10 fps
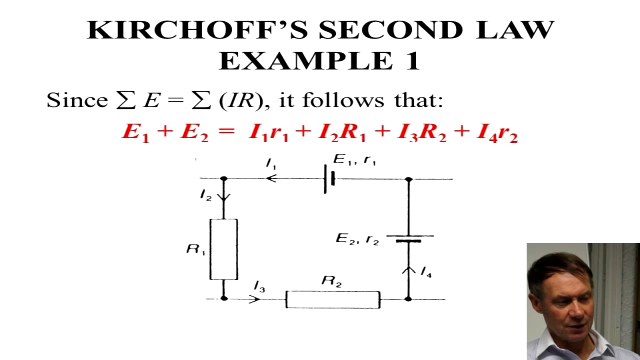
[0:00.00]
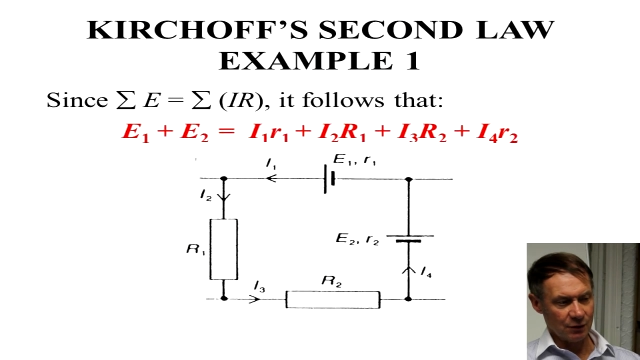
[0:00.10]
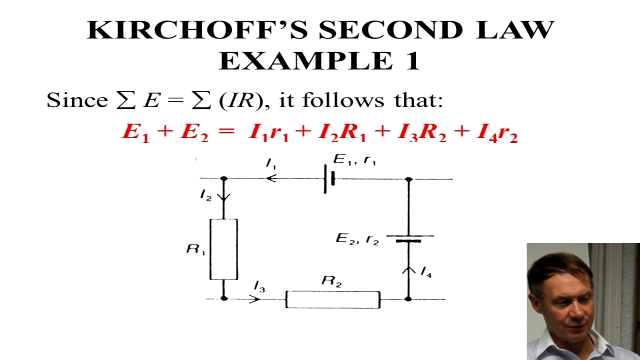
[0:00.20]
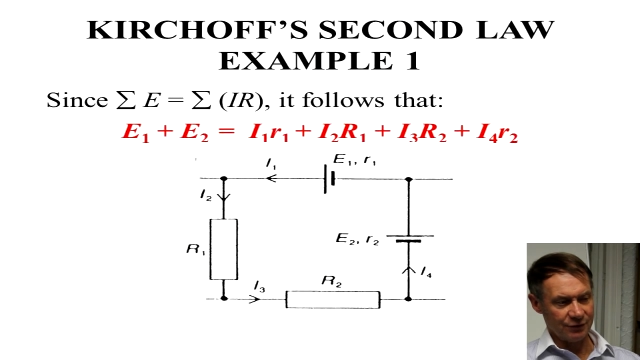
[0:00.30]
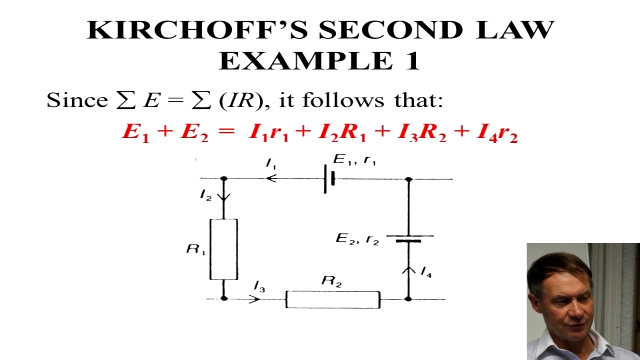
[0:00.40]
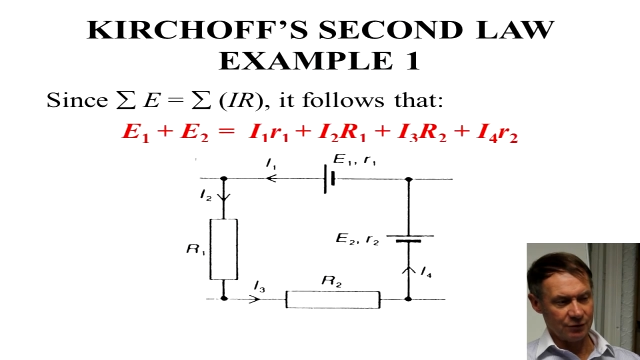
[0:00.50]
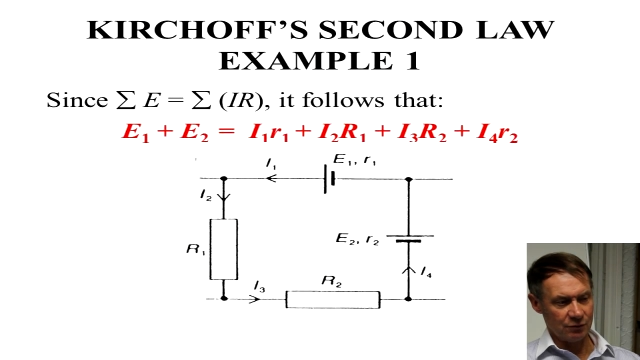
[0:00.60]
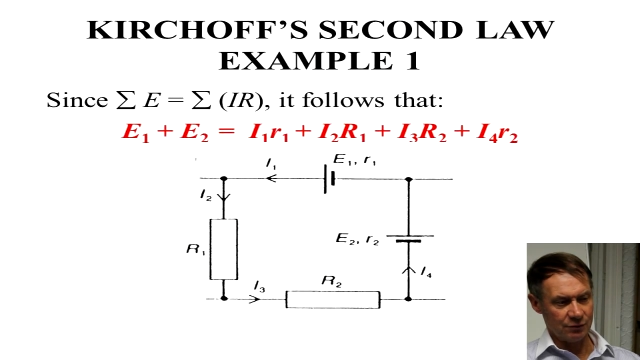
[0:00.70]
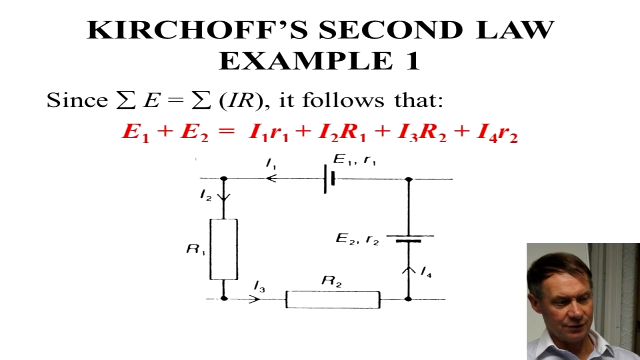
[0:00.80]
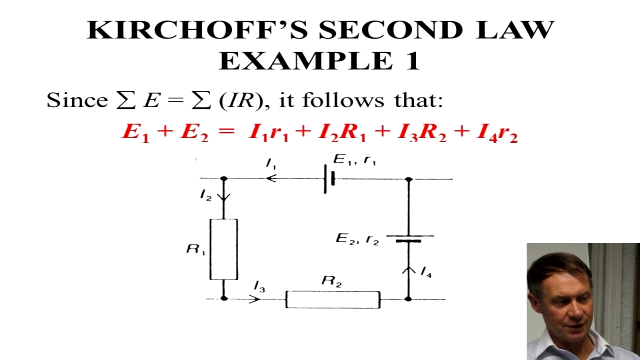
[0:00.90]
going
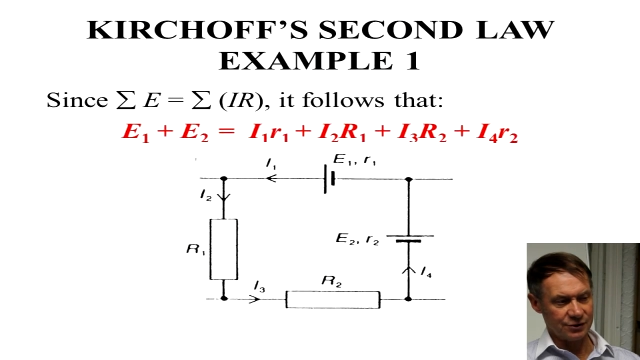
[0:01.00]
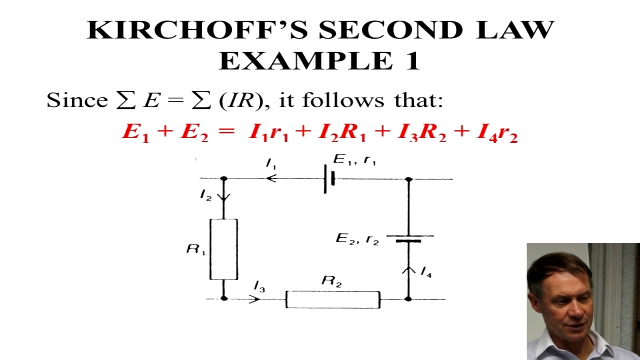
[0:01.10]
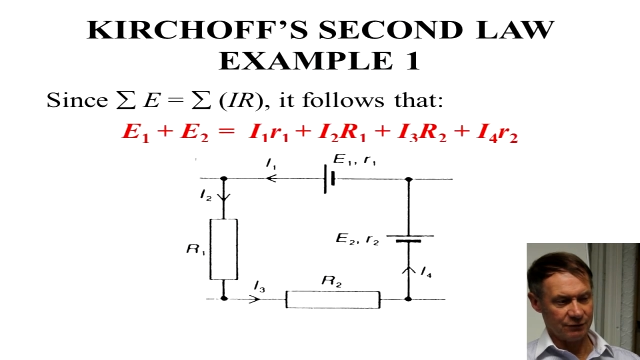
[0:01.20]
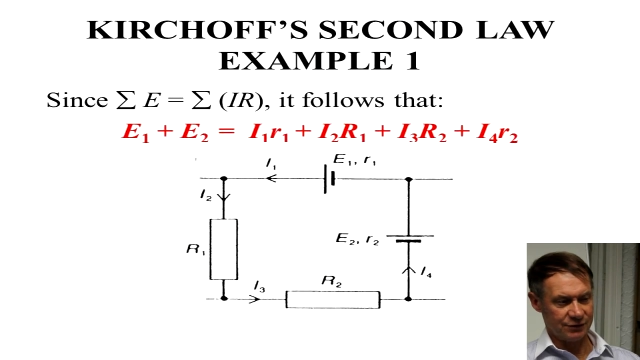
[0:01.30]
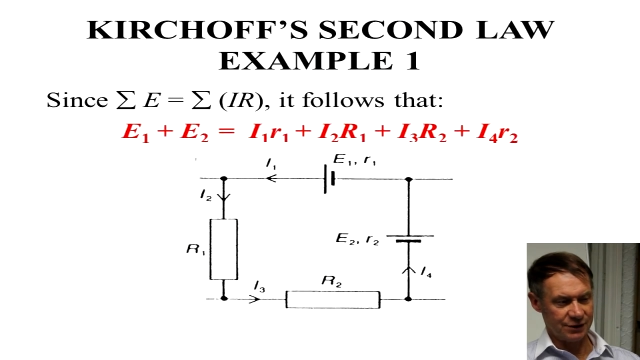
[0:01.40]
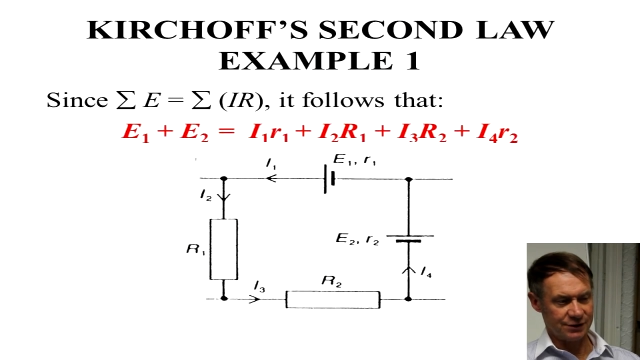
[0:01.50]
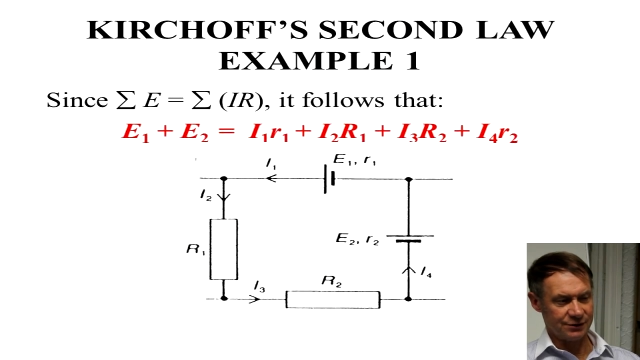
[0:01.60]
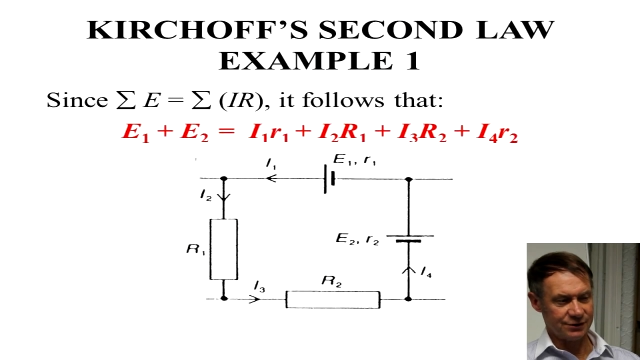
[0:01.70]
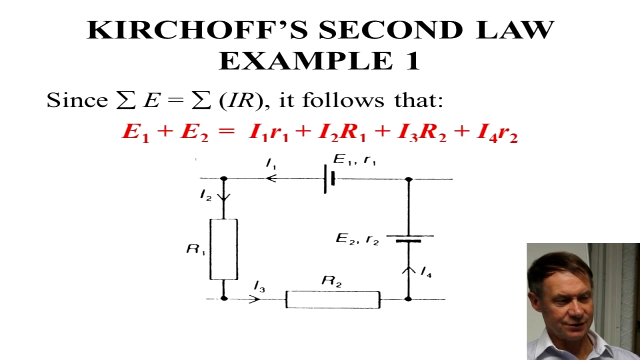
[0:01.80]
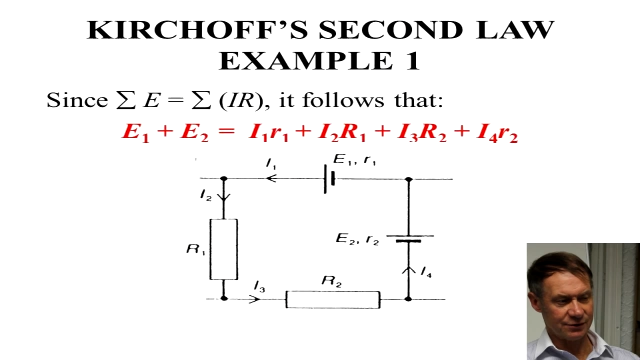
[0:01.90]
through the internal
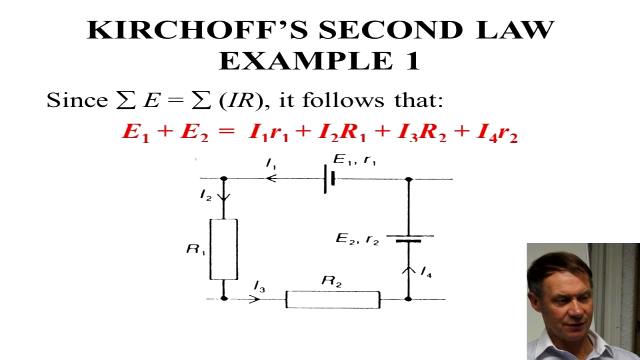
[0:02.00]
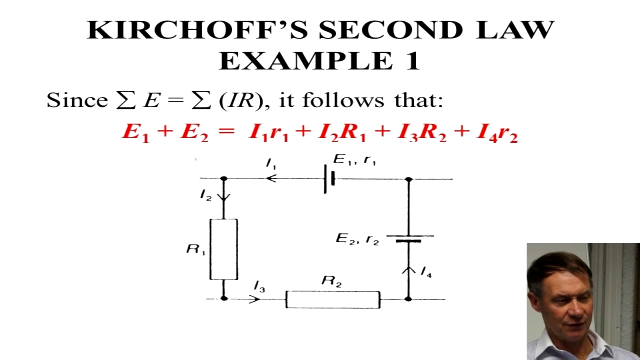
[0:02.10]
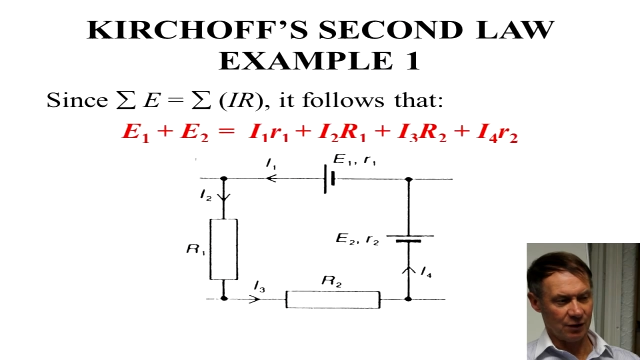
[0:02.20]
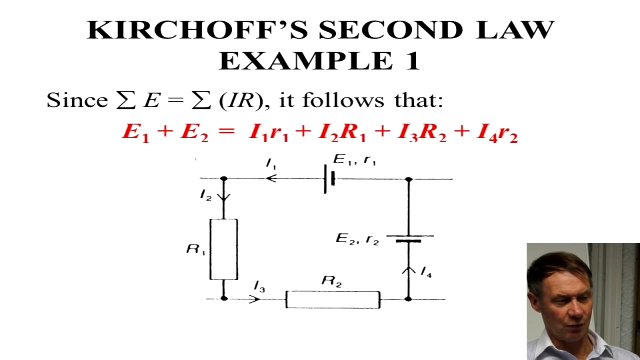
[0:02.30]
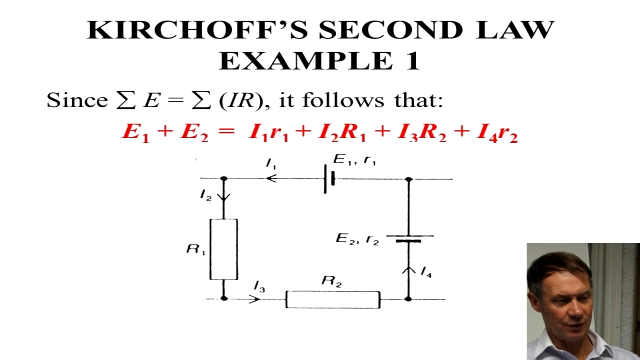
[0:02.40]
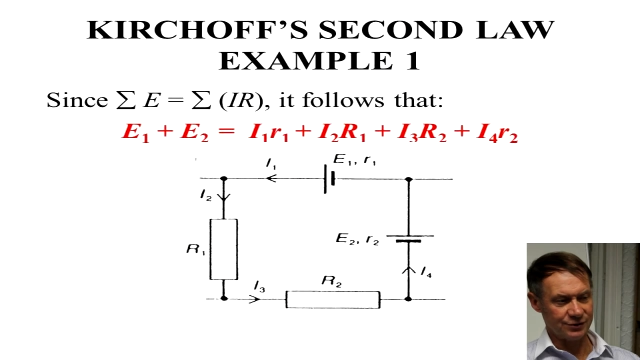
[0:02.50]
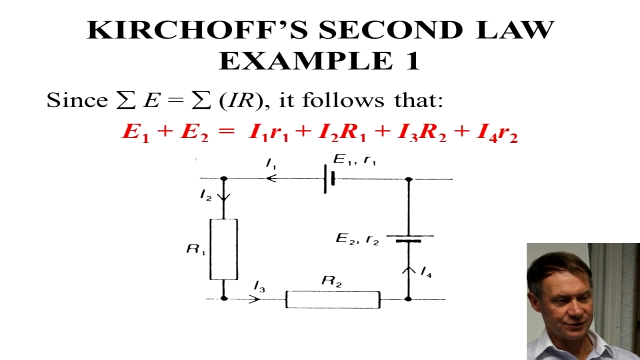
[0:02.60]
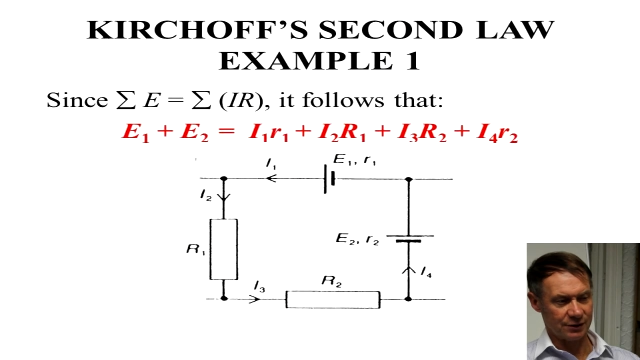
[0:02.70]
resistance of R1,